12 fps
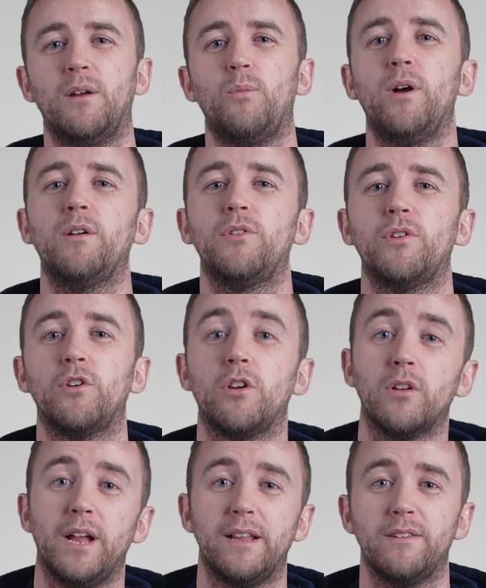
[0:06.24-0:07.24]
welcome to the
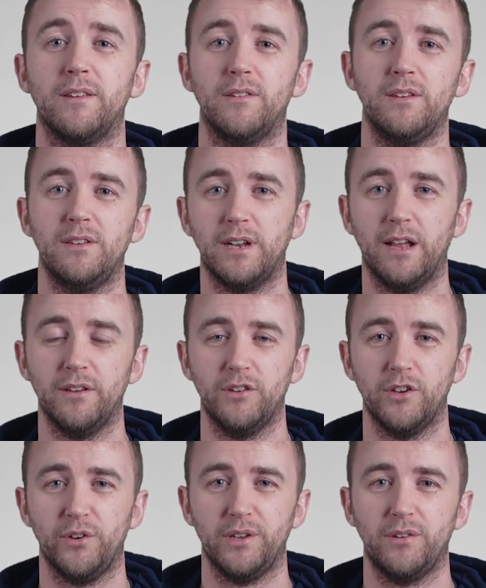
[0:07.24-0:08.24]
Google AdSense Seasonality
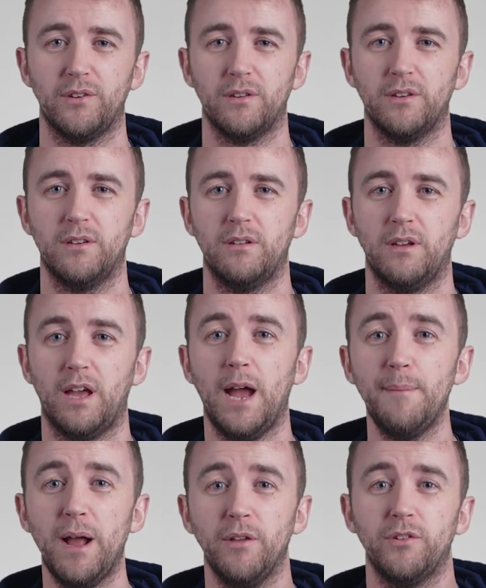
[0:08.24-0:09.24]
Series.
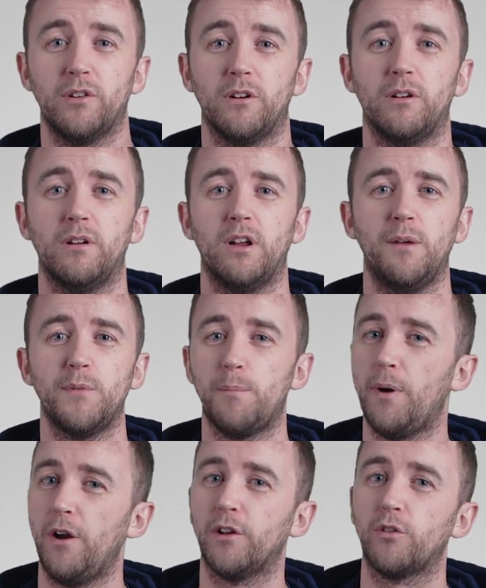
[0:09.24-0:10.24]
I'm Alistair, I'm your
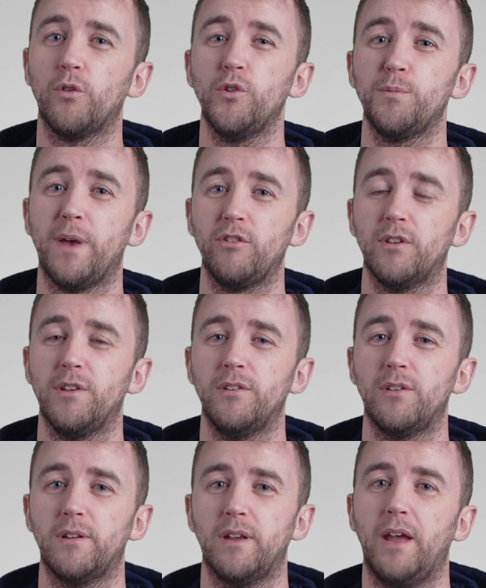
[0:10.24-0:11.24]
Partner Growth
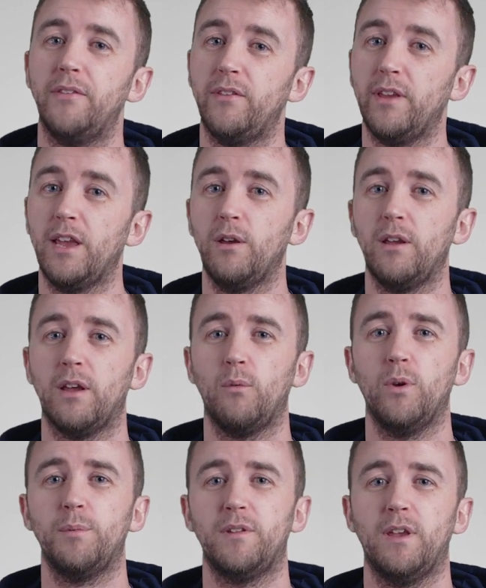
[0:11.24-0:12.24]
Specialist, and today
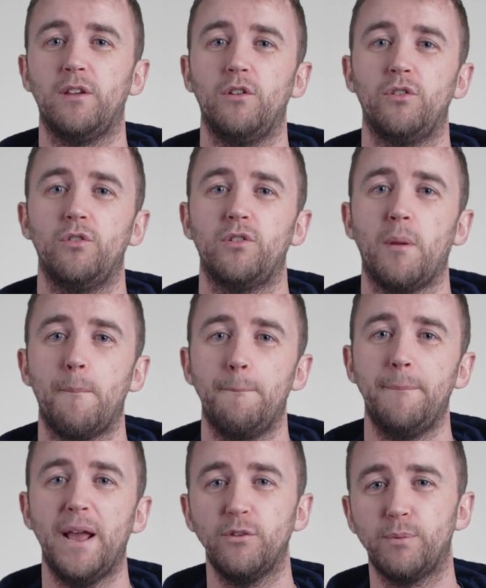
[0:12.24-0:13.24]
we'll be taking you through some
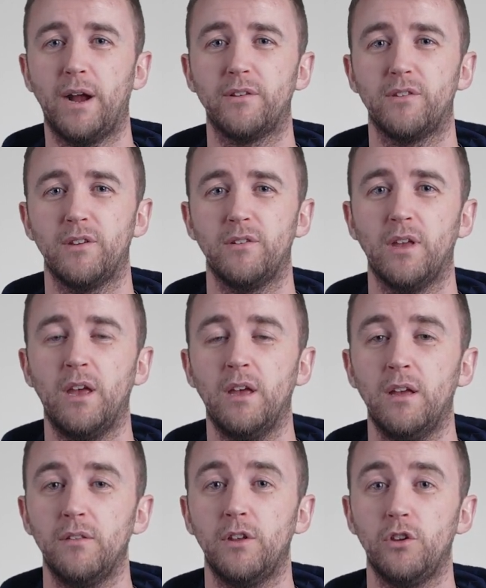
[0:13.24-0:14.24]
best practices
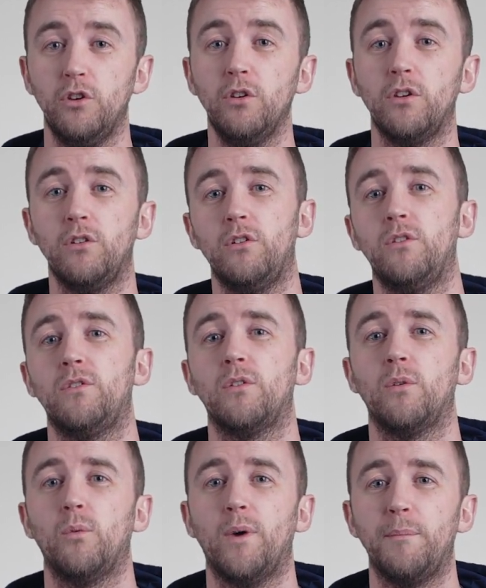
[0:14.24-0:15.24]
that you can use
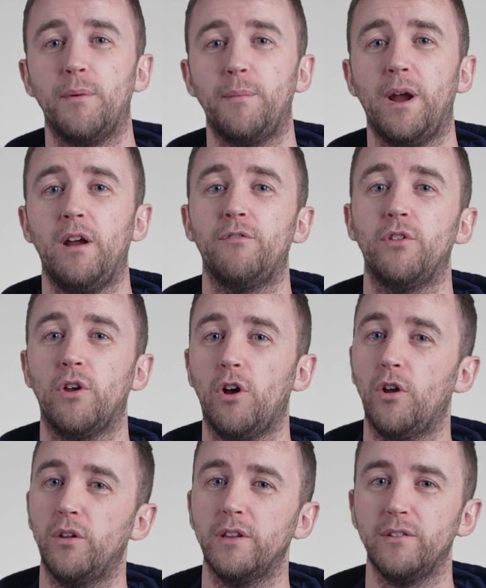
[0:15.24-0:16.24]
when preparing for the
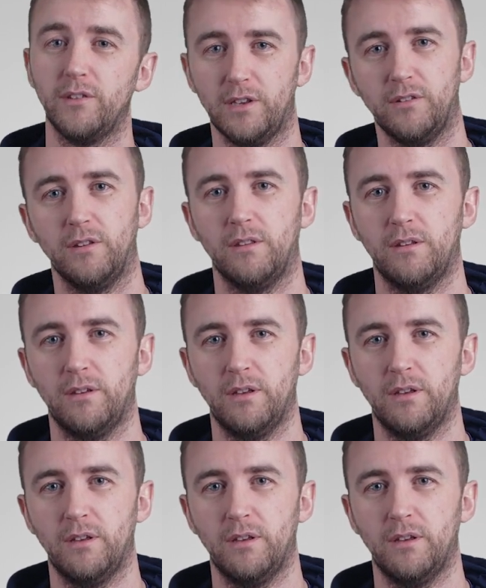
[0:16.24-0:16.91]
holiday season.